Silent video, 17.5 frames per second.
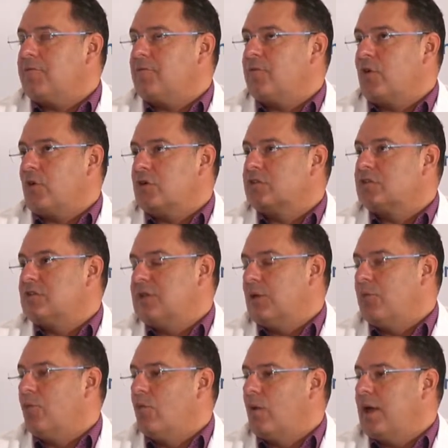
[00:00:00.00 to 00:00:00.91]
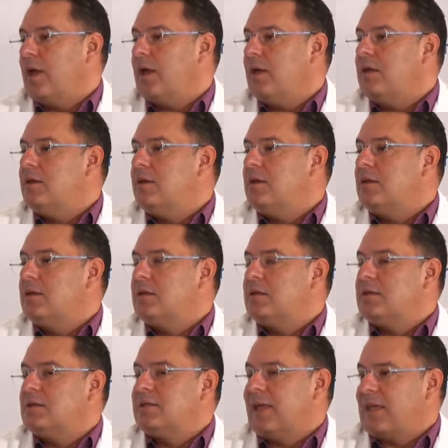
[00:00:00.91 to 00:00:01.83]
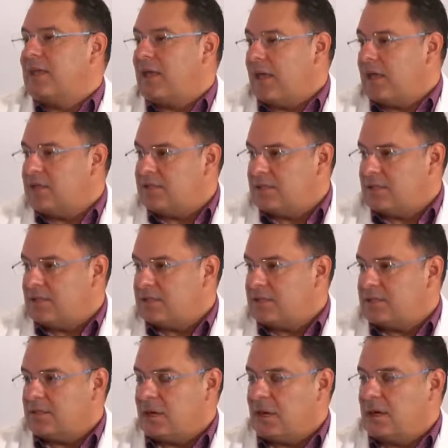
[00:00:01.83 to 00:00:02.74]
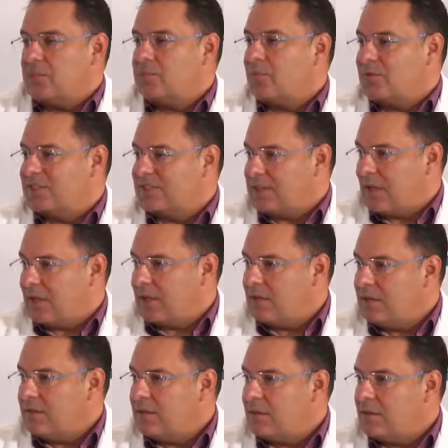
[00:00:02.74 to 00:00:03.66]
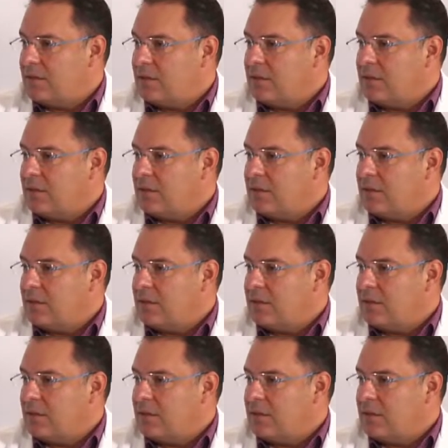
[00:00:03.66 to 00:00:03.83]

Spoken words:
first the way the cases are presenting,